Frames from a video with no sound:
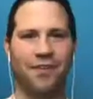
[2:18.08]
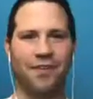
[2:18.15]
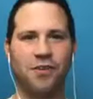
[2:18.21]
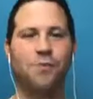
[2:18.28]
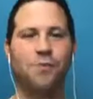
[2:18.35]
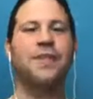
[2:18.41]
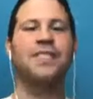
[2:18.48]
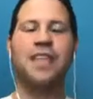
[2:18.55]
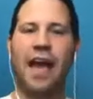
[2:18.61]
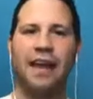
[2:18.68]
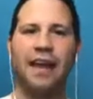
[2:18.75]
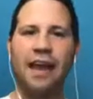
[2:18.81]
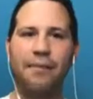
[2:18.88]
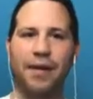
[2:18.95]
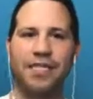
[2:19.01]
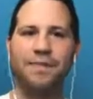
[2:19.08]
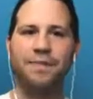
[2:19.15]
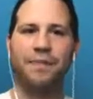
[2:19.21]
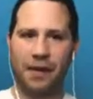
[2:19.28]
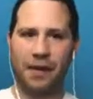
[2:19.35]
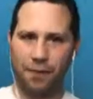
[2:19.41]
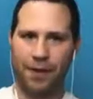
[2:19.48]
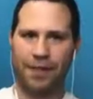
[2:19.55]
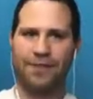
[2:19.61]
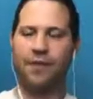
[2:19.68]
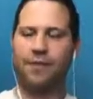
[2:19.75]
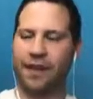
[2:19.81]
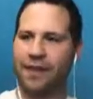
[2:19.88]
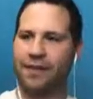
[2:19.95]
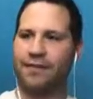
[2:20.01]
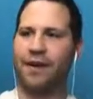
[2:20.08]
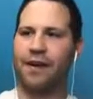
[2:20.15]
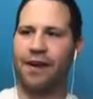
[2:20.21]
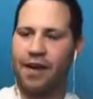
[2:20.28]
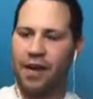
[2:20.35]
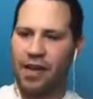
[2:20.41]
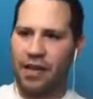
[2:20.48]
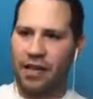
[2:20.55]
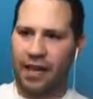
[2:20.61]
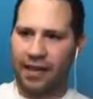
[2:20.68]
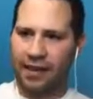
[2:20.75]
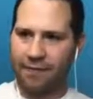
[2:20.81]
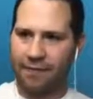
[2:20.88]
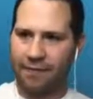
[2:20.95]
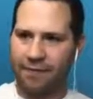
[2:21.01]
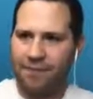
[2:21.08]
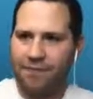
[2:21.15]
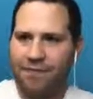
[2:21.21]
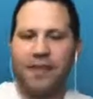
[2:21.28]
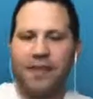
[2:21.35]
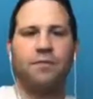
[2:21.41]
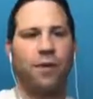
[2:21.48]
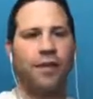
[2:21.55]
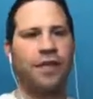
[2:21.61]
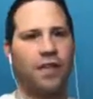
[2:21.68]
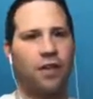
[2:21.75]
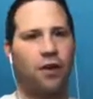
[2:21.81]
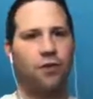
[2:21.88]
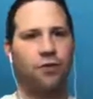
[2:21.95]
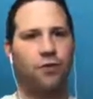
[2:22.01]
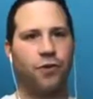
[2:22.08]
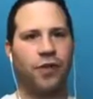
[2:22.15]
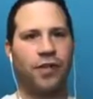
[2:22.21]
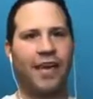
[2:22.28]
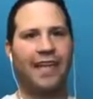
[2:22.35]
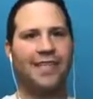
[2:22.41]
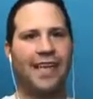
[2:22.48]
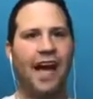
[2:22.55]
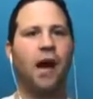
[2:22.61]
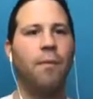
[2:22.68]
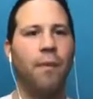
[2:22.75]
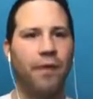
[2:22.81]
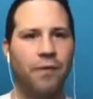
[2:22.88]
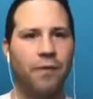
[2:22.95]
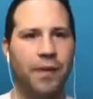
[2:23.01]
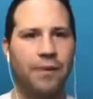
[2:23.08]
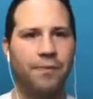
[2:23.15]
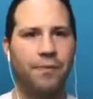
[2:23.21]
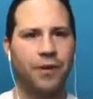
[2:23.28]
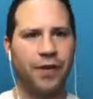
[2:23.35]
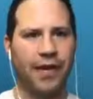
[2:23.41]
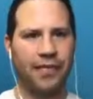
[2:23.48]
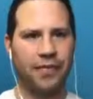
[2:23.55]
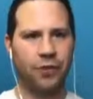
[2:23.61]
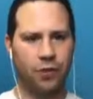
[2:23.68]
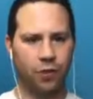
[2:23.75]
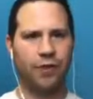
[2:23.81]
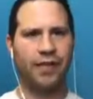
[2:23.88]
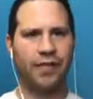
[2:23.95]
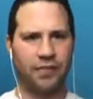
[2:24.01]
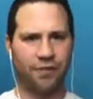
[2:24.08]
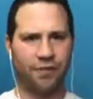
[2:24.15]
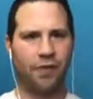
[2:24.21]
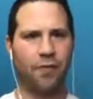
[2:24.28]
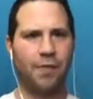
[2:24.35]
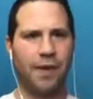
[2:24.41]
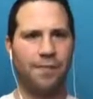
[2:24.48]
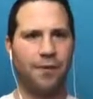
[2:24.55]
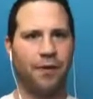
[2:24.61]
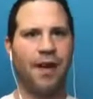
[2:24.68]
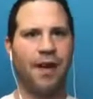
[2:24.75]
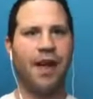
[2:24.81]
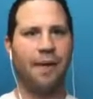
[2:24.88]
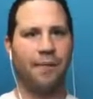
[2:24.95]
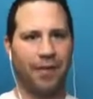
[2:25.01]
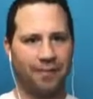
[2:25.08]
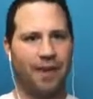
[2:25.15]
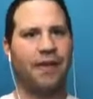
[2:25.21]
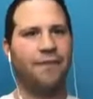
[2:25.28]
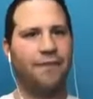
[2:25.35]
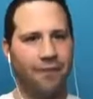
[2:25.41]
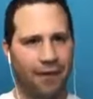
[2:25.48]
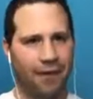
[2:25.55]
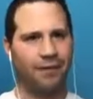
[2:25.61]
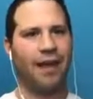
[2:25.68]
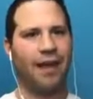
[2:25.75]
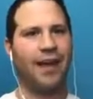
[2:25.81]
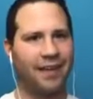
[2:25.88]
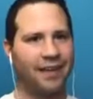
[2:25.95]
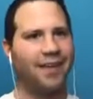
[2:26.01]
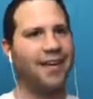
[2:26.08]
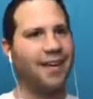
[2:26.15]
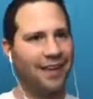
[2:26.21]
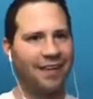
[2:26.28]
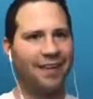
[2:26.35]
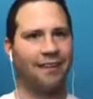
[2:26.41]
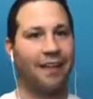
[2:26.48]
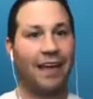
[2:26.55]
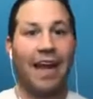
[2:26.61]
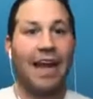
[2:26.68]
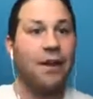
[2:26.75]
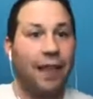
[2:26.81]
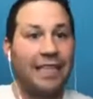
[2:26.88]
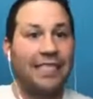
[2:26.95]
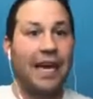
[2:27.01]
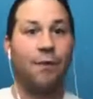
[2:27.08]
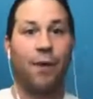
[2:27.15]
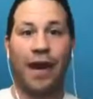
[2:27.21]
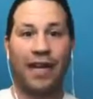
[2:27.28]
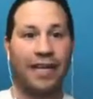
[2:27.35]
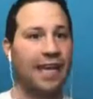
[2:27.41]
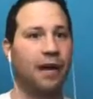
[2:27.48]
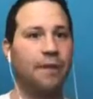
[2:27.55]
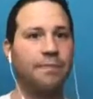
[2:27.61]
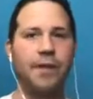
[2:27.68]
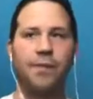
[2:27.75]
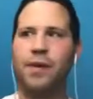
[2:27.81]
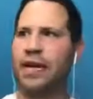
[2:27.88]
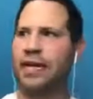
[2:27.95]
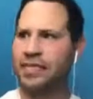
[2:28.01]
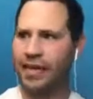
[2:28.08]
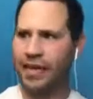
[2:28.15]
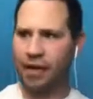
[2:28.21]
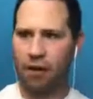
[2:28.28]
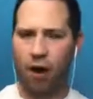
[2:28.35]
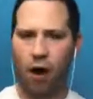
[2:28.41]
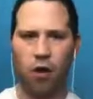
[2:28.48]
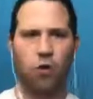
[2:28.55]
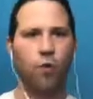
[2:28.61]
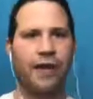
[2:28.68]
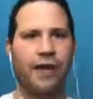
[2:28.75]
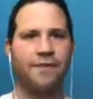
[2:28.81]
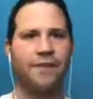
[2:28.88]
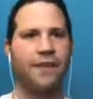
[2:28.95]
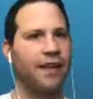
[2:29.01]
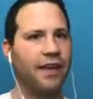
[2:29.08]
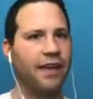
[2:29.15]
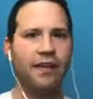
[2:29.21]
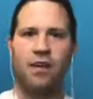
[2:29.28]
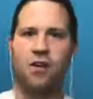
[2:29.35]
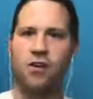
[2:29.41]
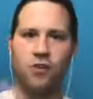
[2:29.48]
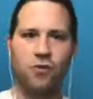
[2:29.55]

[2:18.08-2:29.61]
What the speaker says: You must, and you must feel like very filled with, you get to help other people, you get to do things for other people. It must make you feel like, I know that's how, when I get to help someone, it's like a great feeling. You